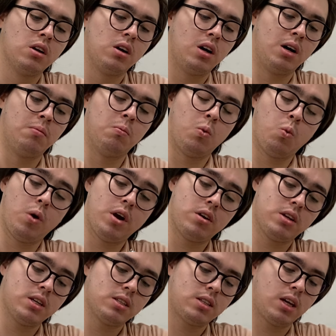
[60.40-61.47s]
um, wear
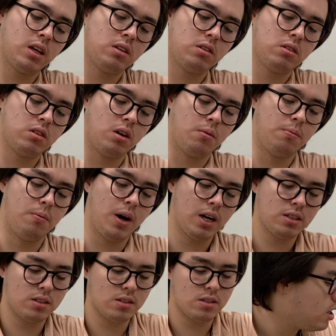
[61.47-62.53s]
these kinds of
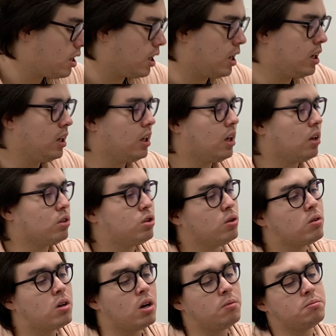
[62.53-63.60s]
boxes and it also
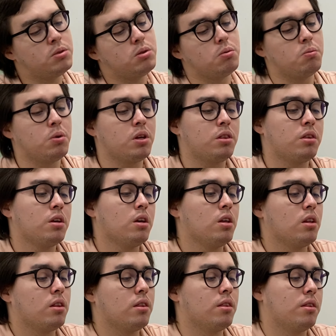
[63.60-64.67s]
comes with
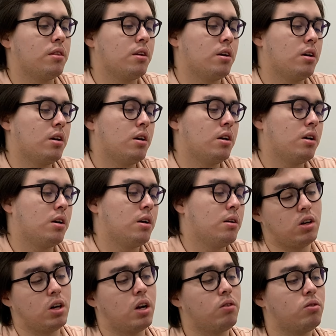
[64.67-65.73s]
the
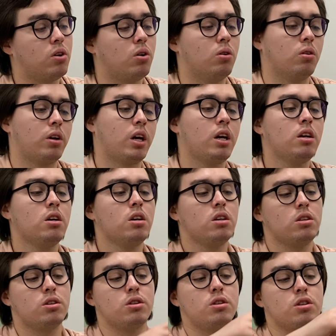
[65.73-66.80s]
cutout hole okay
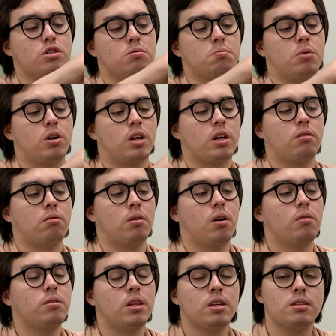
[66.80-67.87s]
you just mark
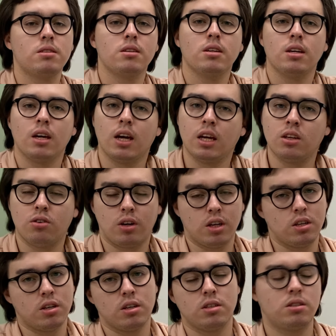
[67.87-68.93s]
around this and you
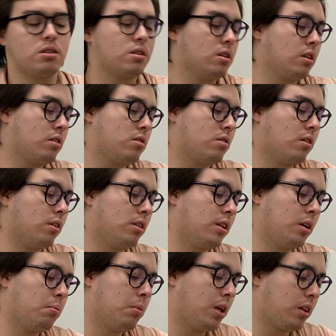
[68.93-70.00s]
can just install
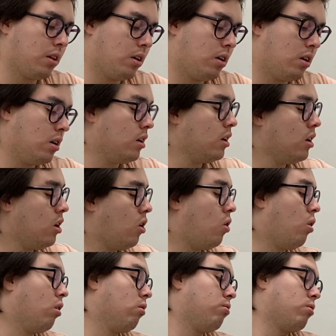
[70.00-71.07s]
and make the
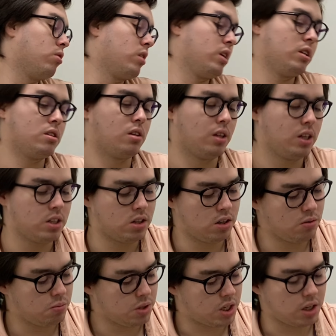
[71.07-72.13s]
hole for the
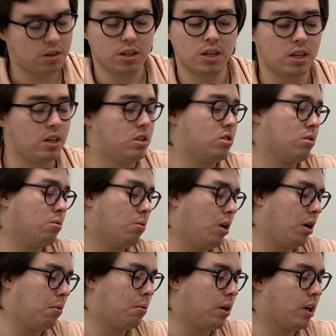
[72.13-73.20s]
installation which I think it's
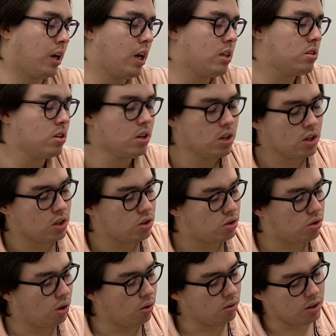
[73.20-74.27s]
really really nice
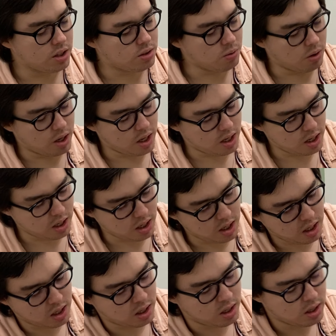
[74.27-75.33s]
so let's go ahead
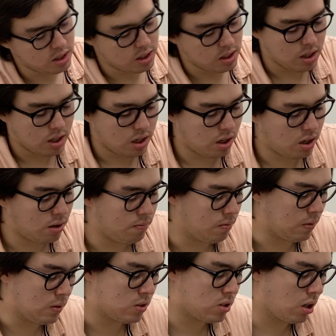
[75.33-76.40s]
and um,
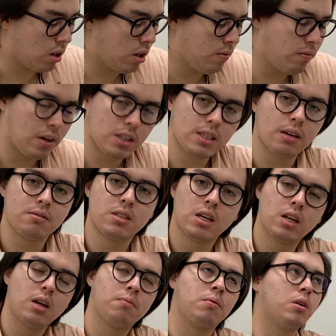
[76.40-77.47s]
install them as I've
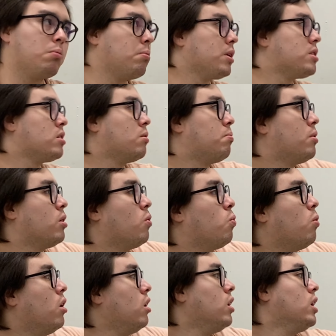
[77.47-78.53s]
said I'm going to place it upon a
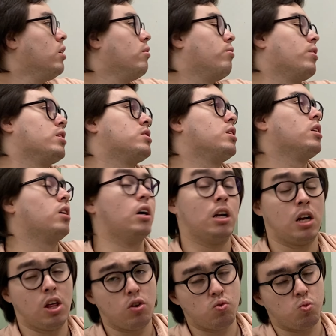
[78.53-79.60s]
wall facing
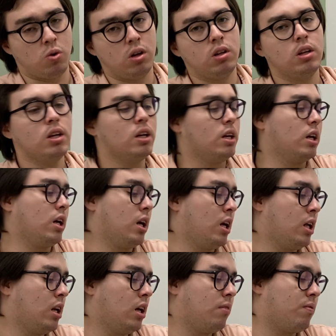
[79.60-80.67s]
another wall
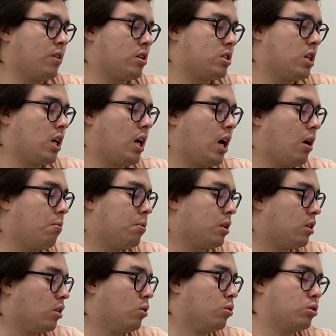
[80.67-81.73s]
and I'm gonna see how
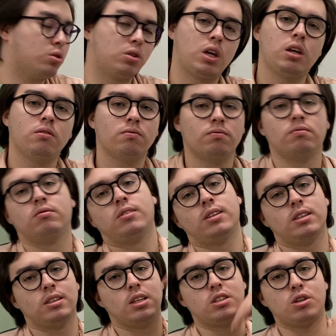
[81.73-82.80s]
it looks okay
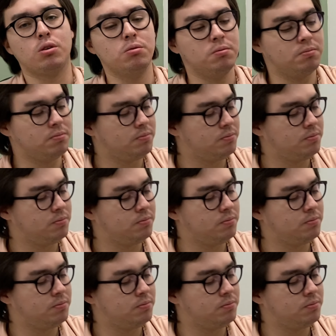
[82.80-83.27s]
let's go